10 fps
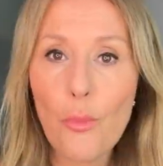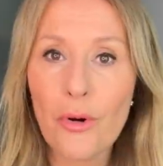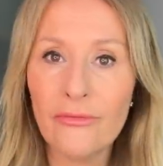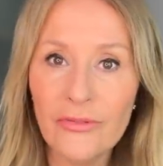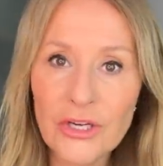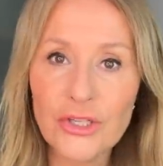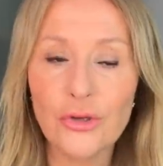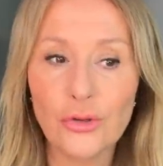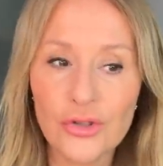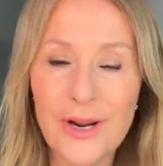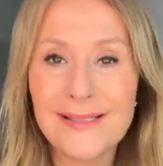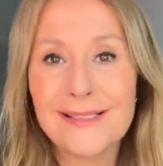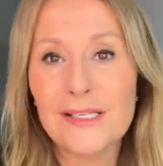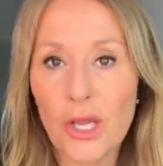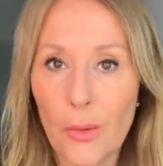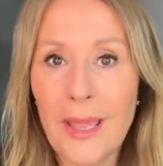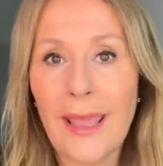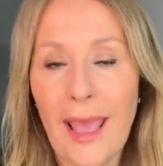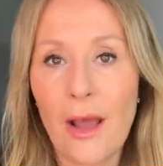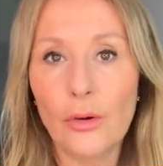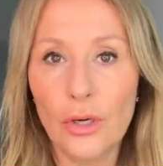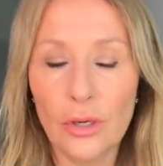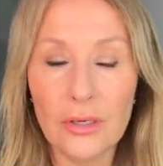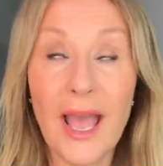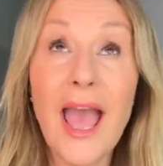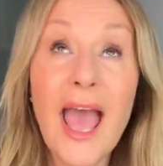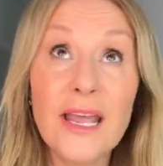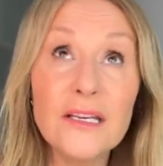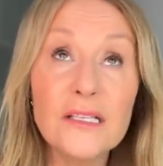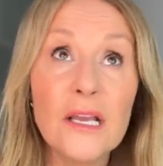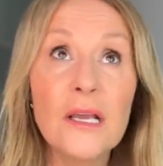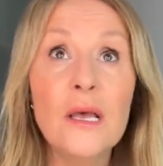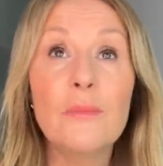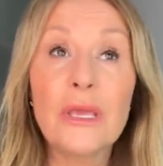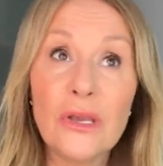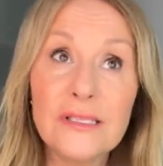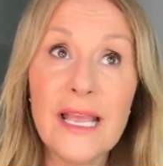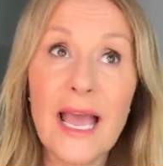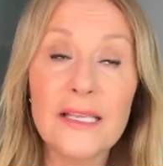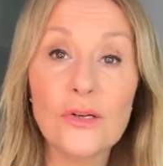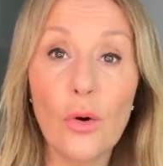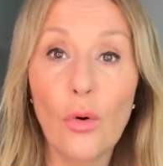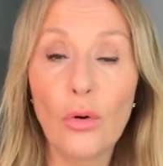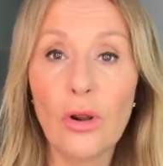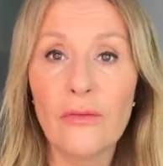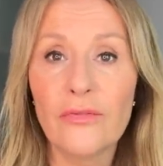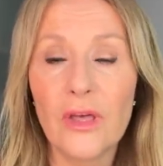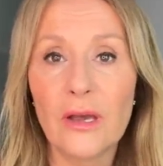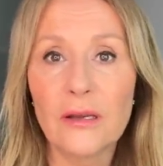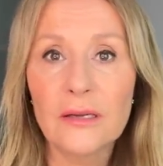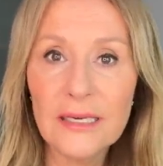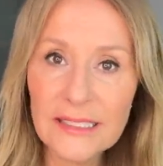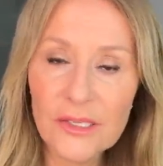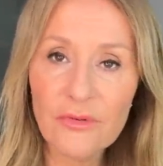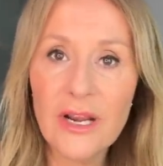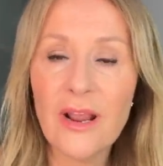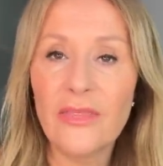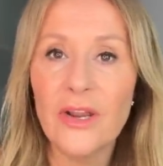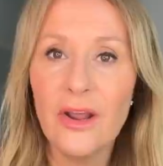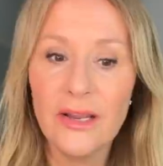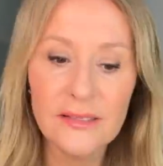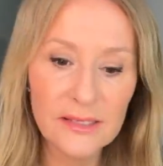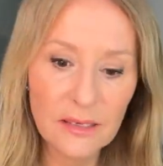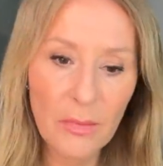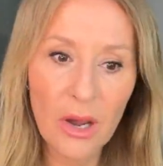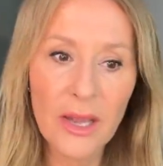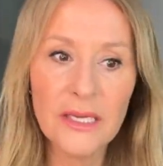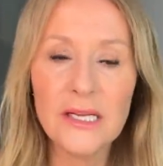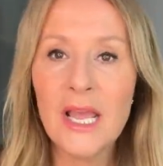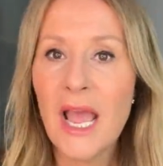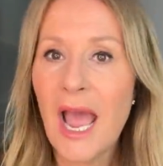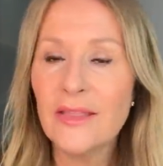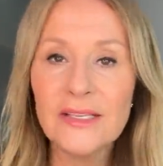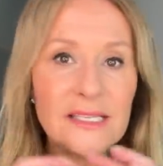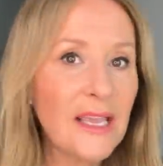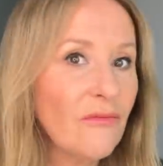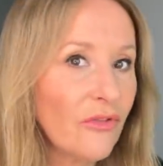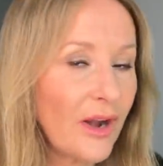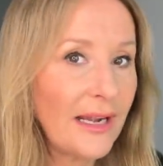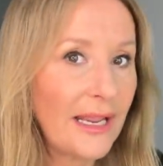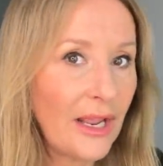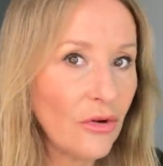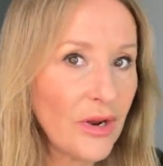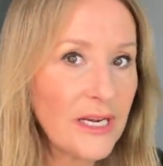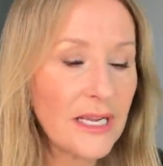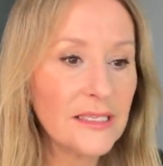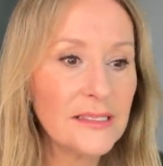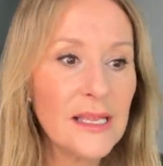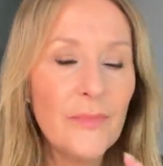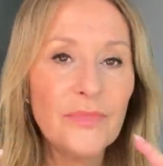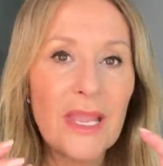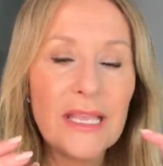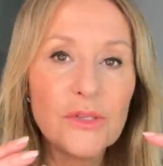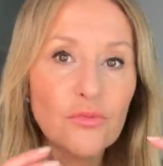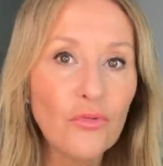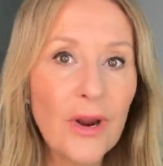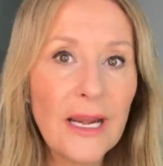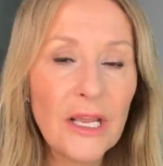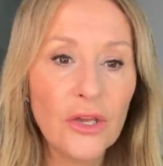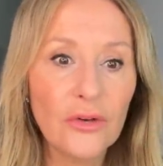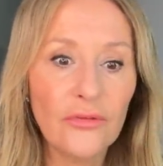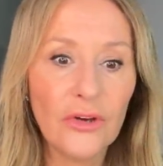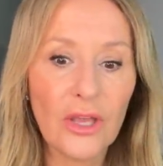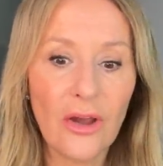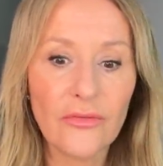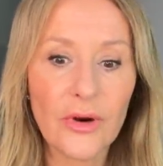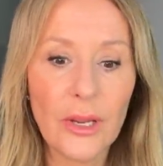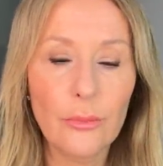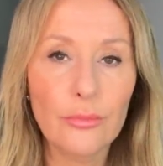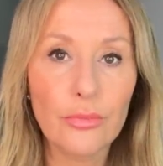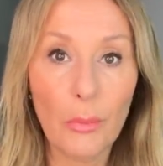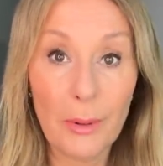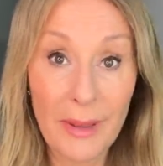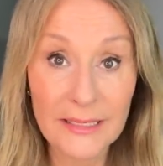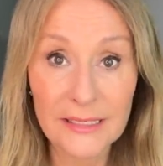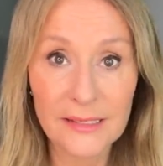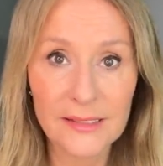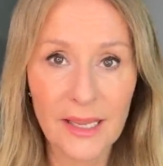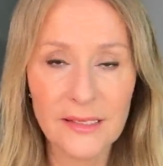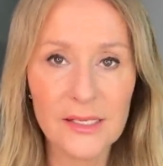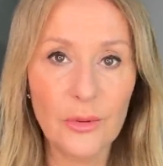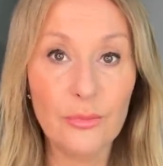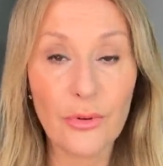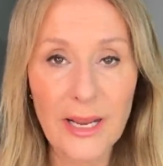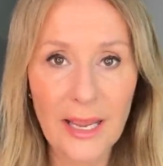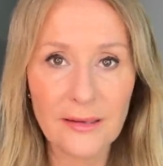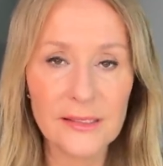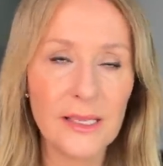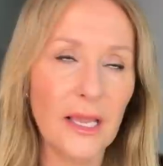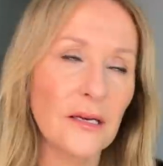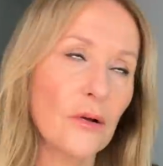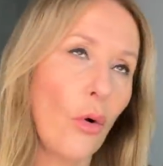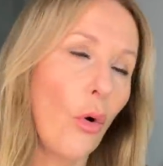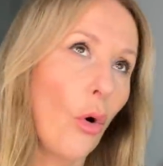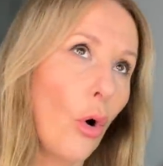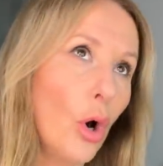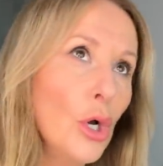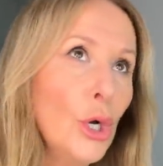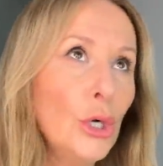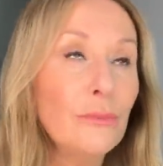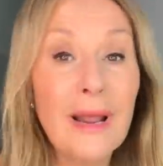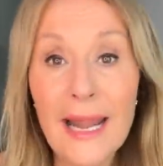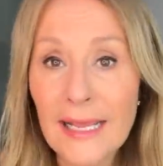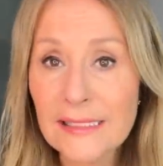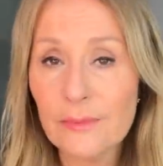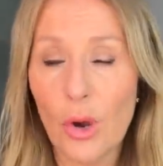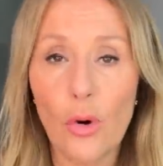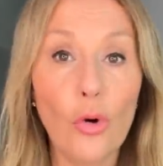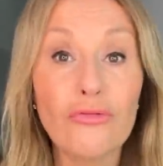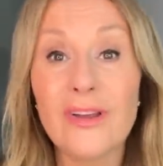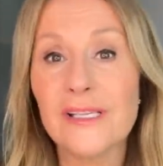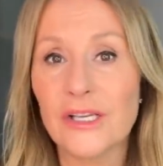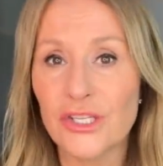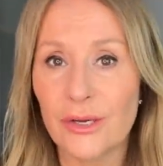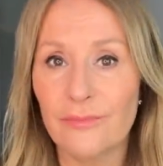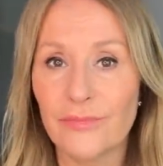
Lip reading: professional dressed going out look. And because it has all of the glycerin and the niacinamide and the skin friendly ingredients, it's really good for covering problematic skin. So breakout skin or melasma or rosacea.